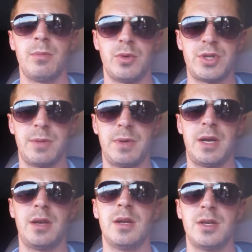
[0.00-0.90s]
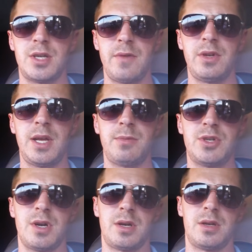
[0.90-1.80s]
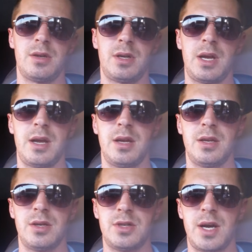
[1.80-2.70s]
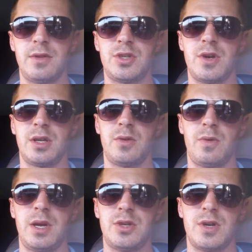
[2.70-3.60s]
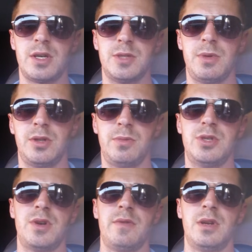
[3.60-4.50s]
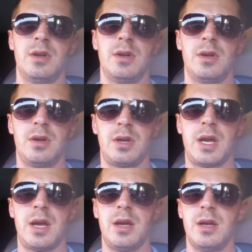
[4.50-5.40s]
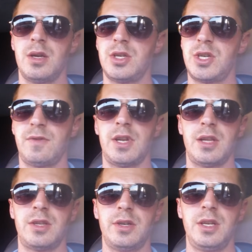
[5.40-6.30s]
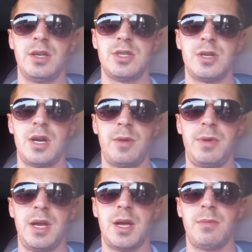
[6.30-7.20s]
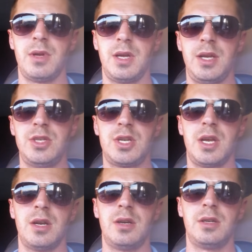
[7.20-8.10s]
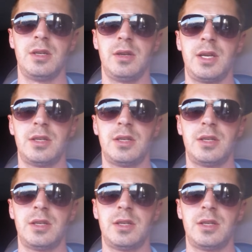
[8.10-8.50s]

Bullshit, man. Drive your damn truck, okay? Drive the truck the way a truck is meant to be driven, okay? Shift it at 1300 RPM each gear till you